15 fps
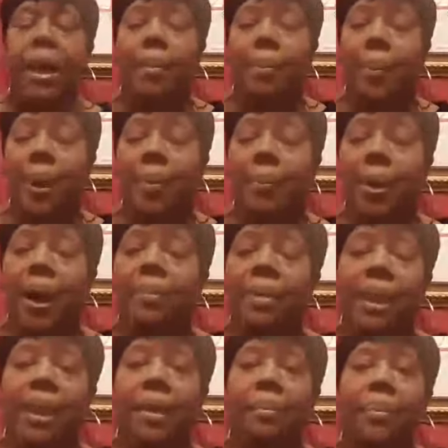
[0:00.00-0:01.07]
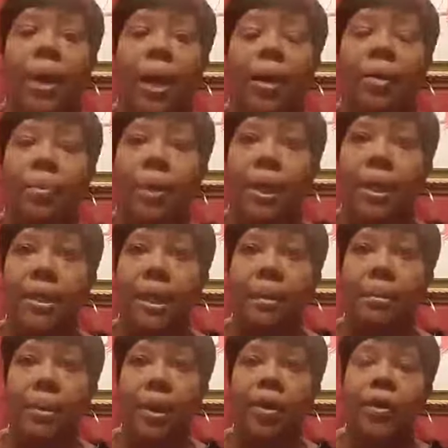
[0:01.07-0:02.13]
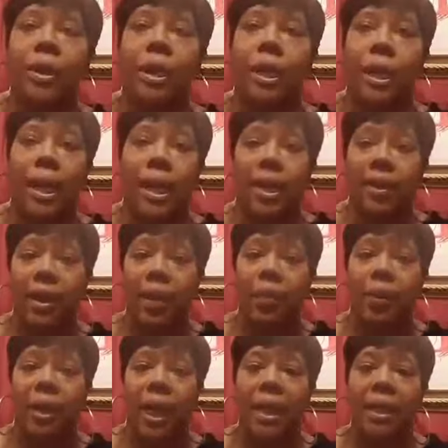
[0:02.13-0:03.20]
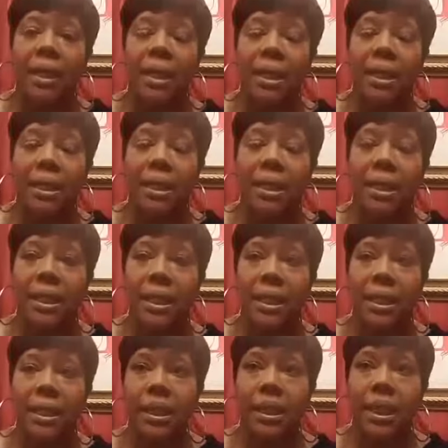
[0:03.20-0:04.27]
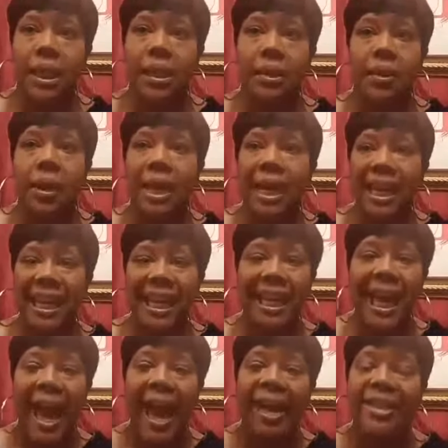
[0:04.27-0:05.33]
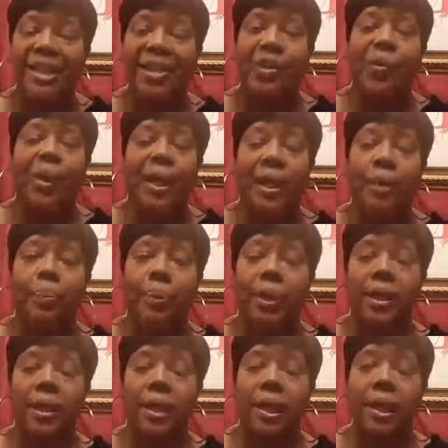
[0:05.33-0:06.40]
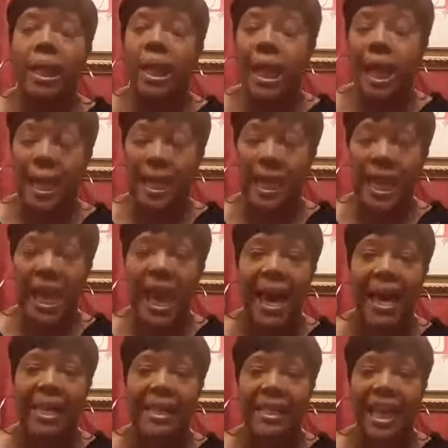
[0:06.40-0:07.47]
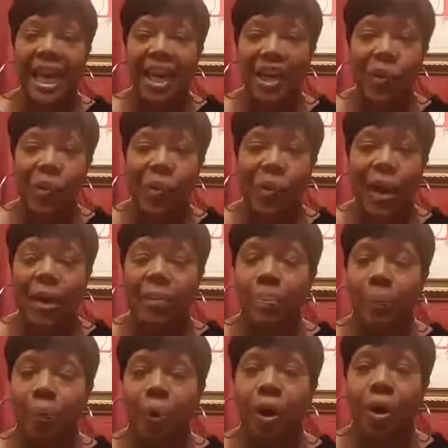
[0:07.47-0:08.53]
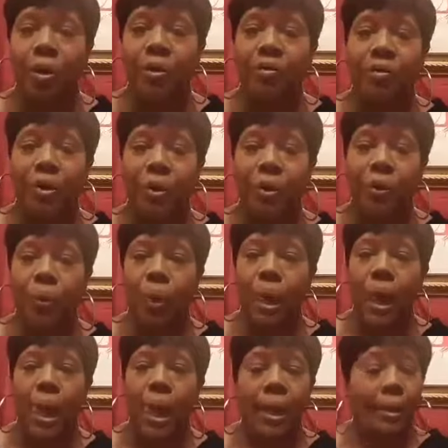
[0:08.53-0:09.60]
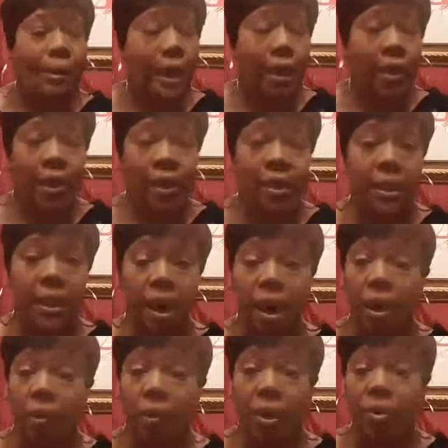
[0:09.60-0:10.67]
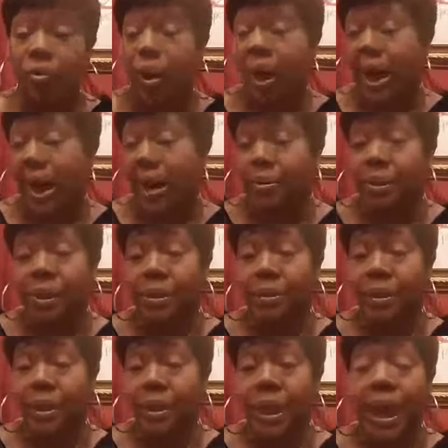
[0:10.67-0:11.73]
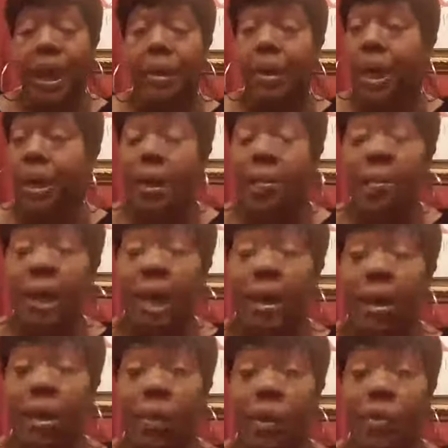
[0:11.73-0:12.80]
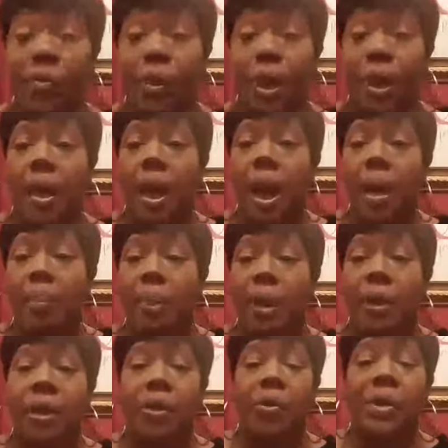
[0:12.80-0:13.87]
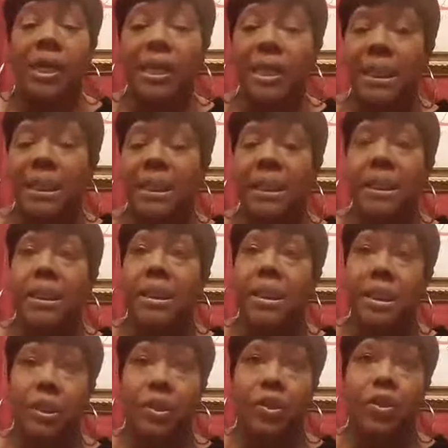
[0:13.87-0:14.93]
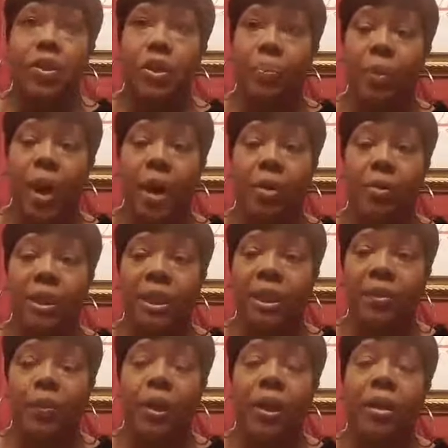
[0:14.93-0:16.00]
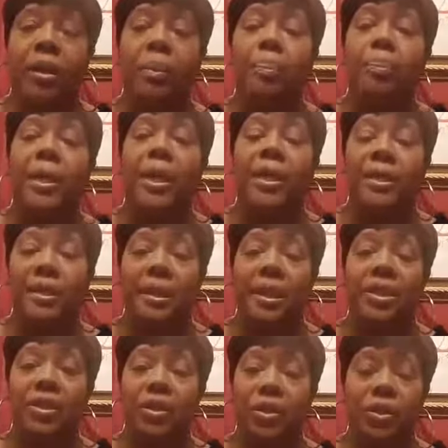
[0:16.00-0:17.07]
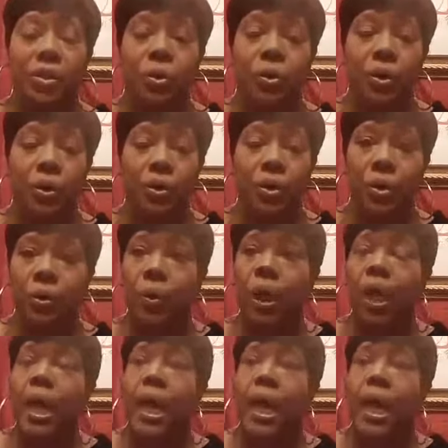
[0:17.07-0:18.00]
But I'm getting better because I'm learning that when I listen to Gil, he has a great opinion and he has a great point of view. Now, is he always right? Absolutely not. And I'm not always right. But learning to listen to your spouse is one of the biggest things that you can do.